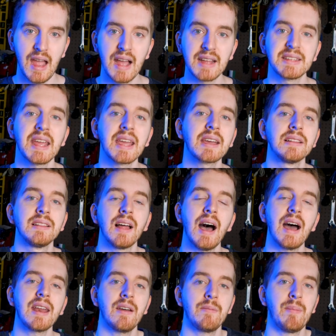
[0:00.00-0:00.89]
I take a
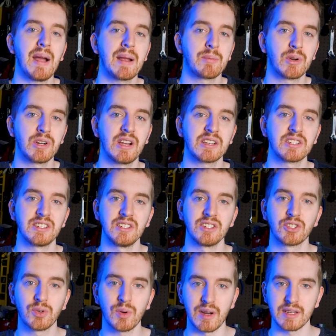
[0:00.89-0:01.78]
lot of my
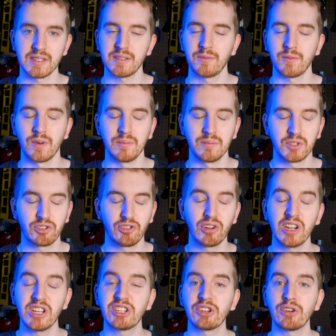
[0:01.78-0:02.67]
production tricks from
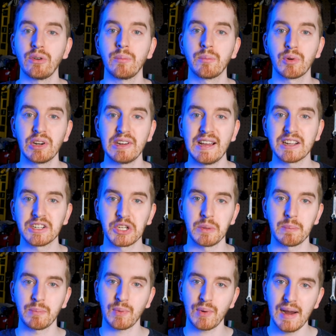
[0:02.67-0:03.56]
traditional
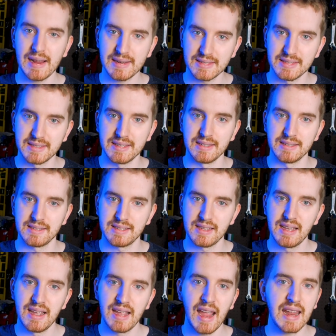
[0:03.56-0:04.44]
production practices,
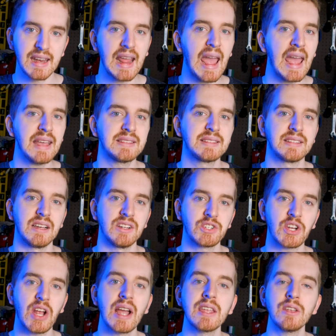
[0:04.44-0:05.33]
and as
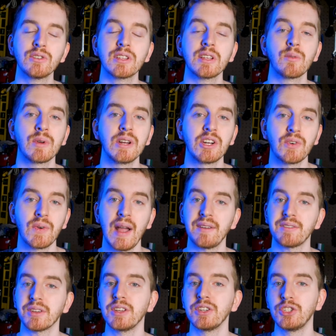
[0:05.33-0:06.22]
such, I usually render
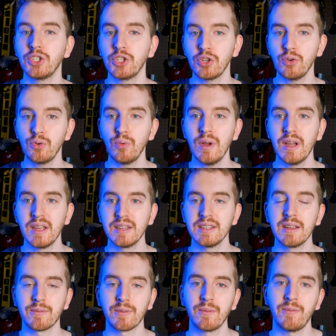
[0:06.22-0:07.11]
out two
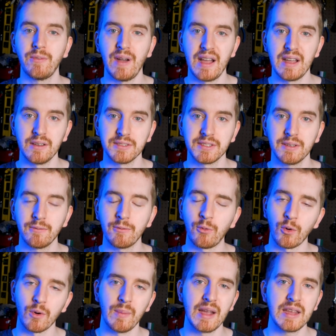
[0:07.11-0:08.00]
different files
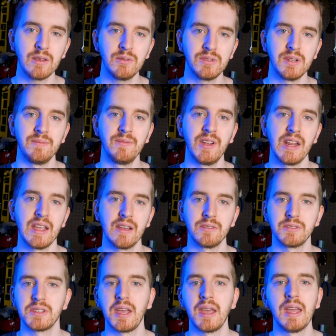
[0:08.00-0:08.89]
for my YouTube
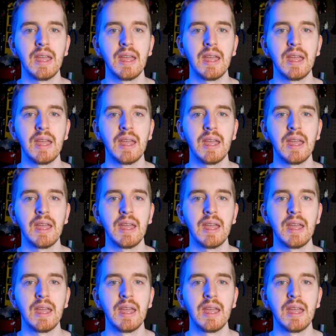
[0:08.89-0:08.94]
videos.